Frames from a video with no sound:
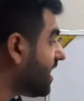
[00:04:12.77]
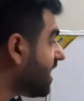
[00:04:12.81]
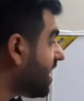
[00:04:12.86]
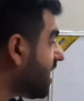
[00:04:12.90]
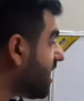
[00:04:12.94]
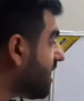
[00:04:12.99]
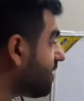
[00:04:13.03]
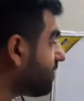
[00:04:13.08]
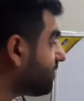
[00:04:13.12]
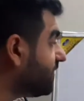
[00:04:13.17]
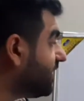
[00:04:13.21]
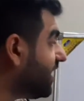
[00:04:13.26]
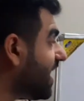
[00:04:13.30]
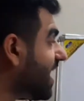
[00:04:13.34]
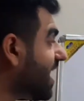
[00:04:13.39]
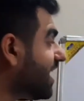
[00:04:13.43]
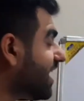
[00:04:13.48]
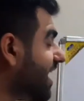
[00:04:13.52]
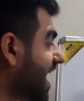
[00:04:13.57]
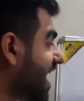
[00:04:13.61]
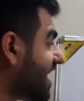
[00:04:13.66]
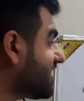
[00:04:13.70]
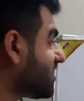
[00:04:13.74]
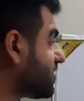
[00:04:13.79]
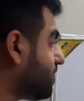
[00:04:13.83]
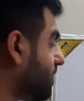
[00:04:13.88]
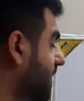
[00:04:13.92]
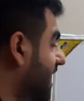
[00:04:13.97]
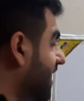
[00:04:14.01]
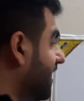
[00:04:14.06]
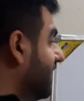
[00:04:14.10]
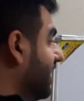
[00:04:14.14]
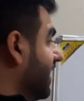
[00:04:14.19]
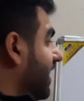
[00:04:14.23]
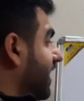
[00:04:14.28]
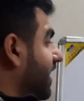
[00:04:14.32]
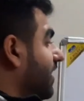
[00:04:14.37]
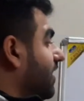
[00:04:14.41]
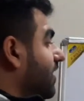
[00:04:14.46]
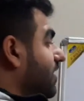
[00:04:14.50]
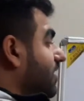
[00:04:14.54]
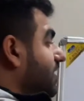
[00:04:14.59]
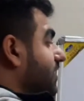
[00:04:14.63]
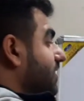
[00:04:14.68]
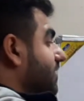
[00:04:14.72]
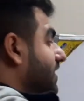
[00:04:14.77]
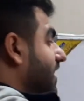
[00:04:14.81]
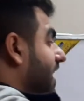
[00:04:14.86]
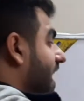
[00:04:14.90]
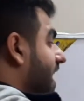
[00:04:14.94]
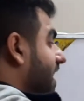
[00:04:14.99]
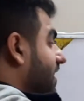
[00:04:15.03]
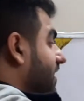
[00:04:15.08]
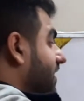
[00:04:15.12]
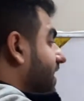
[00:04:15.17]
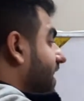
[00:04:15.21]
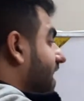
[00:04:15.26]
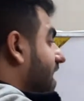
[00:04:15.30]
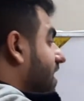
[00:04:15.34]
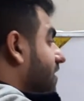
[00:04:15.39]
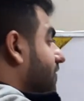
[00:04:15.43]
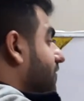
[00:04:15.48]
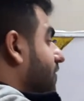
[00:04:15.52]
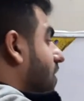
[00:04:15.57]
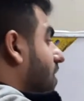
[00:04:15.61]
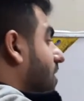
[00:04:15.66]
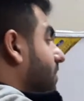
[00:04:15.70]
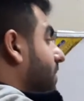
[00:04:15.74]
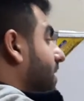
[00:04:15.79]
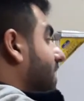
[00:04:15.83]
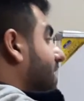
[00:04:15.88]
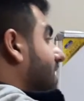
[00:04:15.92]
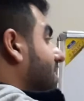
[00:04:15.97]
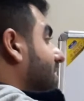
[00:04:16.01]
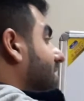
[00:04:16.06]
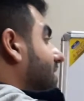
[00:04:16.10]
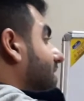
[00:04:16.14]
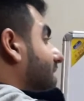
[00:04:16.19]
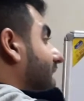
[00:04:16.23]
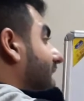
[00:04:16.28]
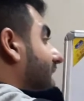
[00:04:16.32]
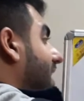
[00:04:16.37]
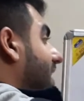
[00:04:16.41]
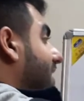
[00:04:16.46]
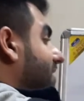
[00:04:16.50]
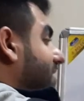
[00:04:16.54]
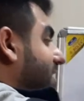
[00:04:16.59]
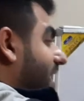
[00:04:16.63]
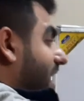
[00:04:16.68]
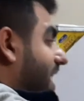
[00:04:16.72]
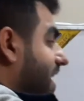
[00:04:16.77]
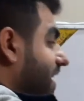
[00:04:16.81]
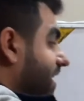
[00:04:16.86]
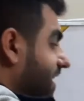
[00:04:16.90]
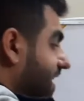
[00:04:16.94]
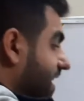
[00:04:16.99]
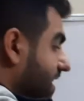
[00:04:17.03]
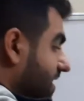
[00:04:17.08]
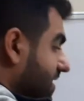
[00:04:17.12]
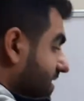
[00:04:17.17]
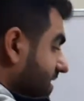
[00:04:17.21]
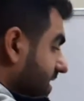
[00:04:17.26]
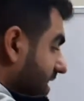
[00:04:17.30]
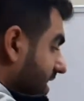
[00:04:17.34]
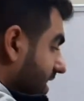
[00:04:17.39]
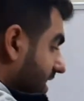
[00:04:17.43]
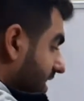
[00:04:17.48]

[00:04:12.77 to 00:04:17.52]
If they are expanding, then they are forming a great radius.